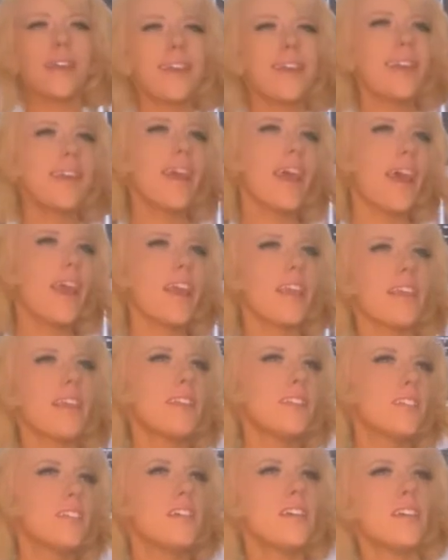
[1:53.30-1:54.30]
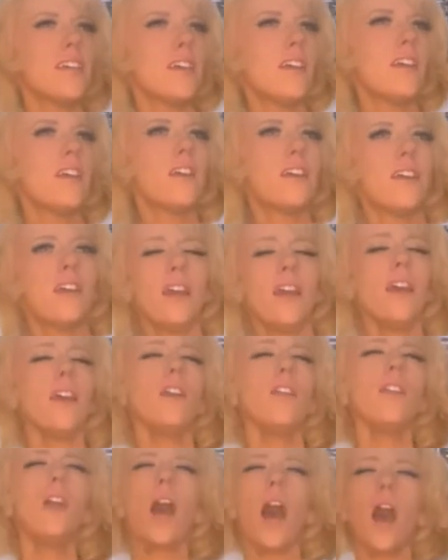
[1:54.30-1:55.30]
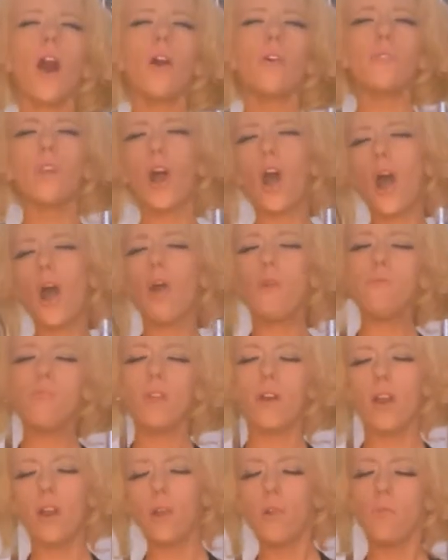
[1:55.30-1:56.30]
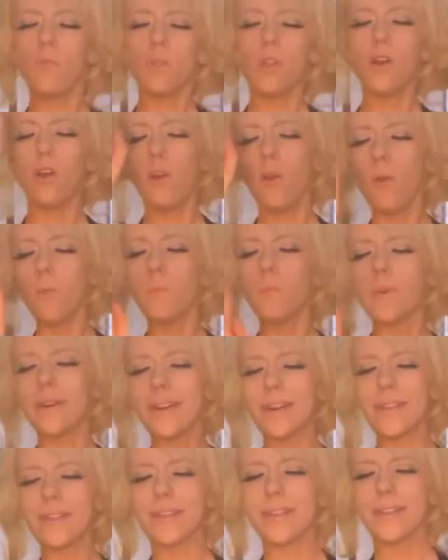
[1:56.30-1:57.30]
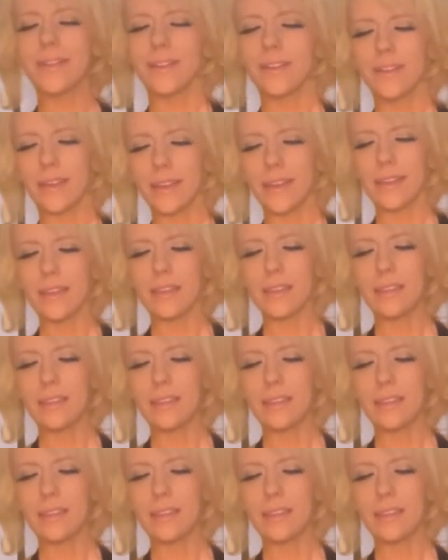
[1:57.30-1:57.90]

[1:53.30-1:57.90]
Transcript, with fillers: it ain't. No, no, no, no, but it ain't